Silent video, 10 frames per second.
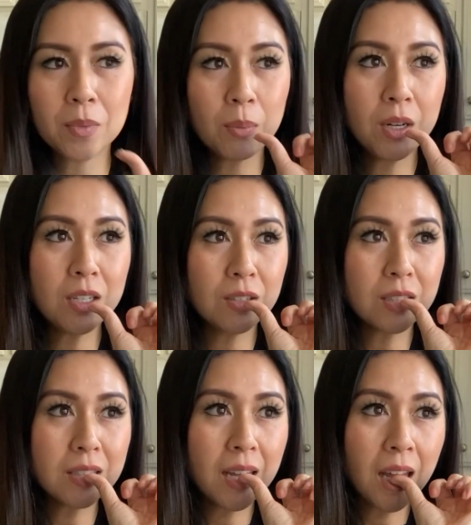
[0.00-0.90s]
put in your
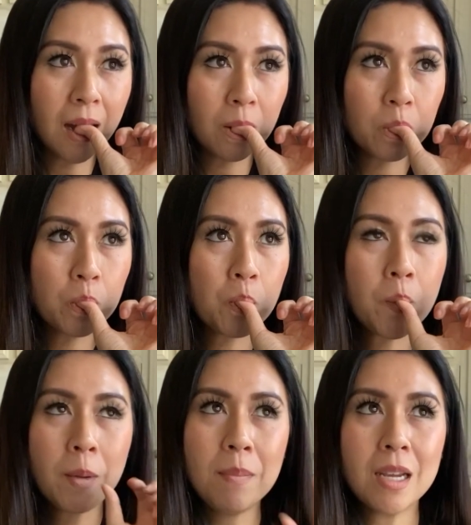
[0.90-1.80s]
steak,
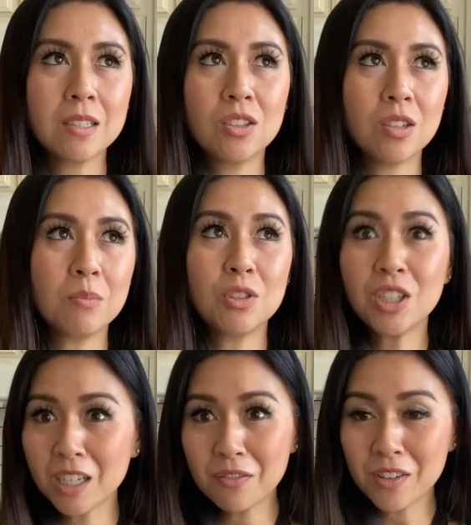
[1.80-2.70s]
make some
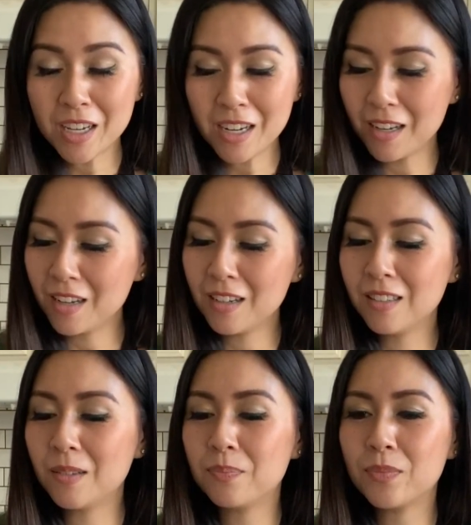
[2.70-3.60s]
chicken fajitas.